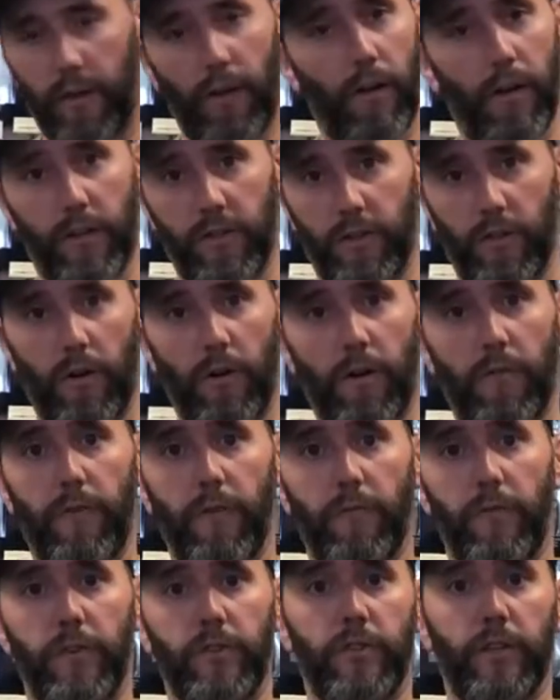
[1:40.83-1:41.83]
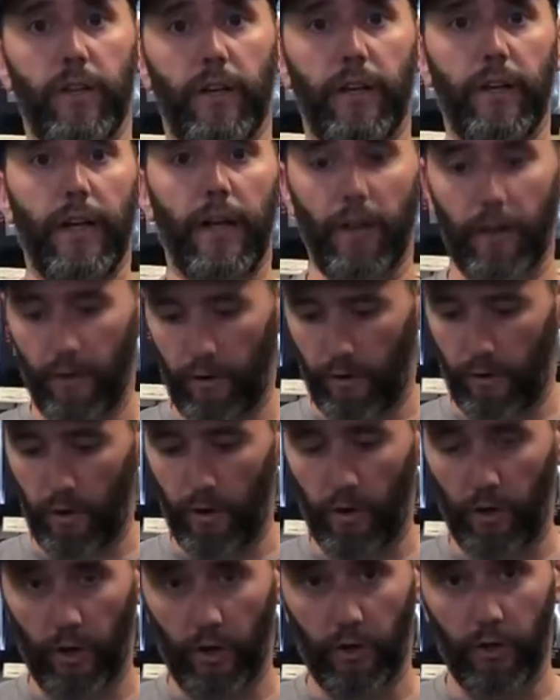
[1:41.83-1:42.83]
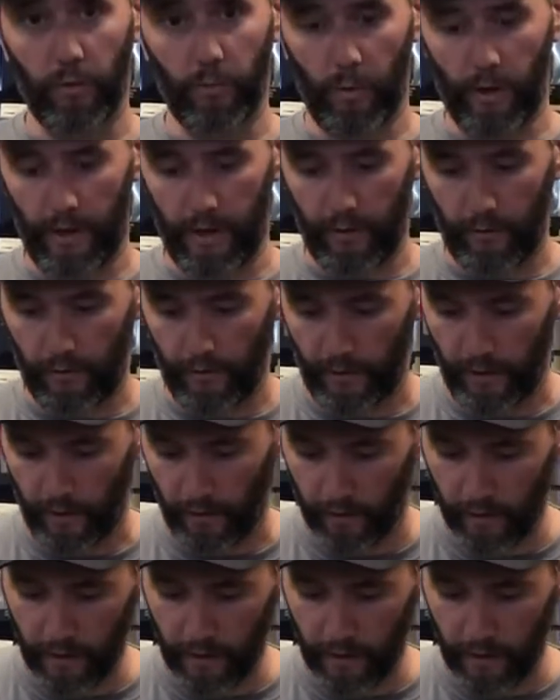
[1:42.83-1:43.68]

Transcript: odds are if you're fishing the canal, you're going to hook a good one here and there.